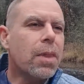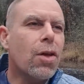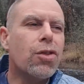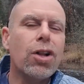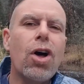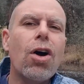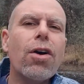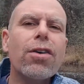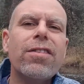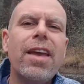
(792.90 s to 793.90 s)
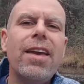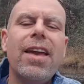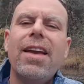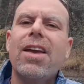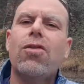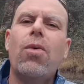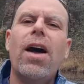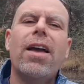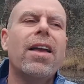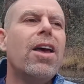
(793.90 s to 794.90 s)
the longer it's taking, guess
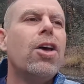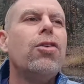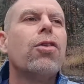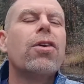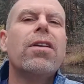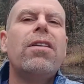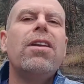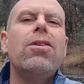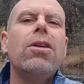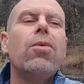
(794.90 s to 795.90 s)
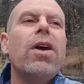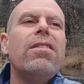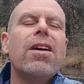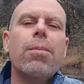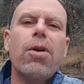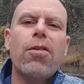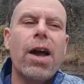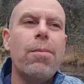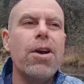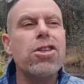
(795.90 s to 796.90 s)
what? You're continually raising up your
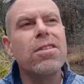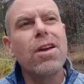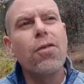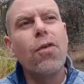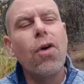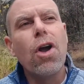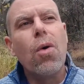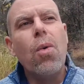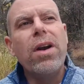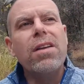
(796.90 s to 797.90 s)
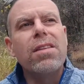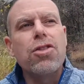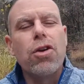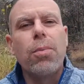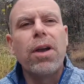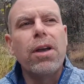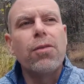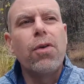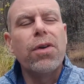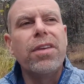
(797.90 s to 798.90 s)
vibrations. Therefore, what it is that you're bringing
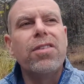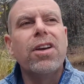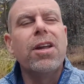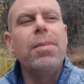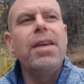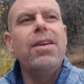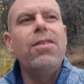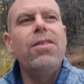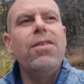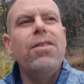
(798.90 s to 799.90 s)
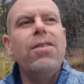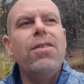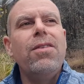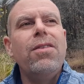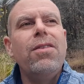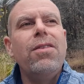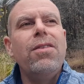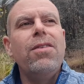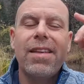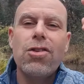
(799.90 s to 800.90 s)
forth is going to be even better than what it
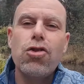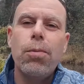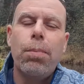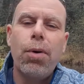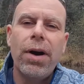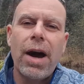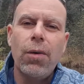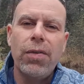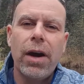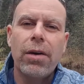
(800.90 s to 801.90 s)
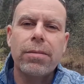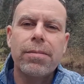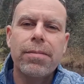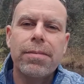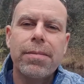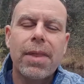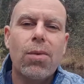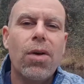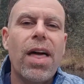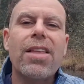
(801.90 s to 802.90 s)
is that you put out there.
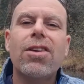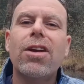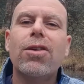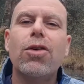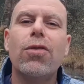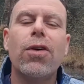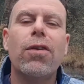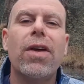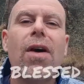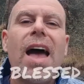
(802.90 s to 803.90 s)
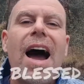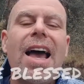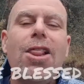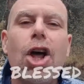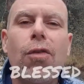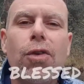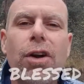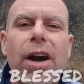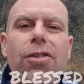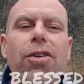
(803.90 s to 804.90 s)
Well, that's going to do it for the video. I love you
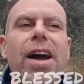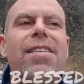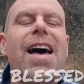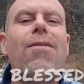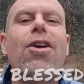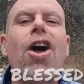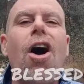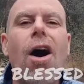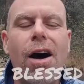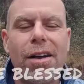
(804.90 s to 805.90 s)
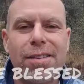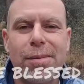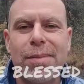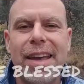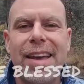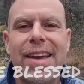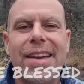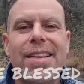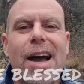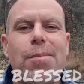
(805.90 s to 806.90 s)
guys. You guys have an awesome day.
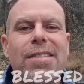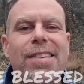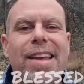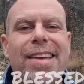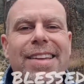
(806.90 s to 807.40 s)
Namaste.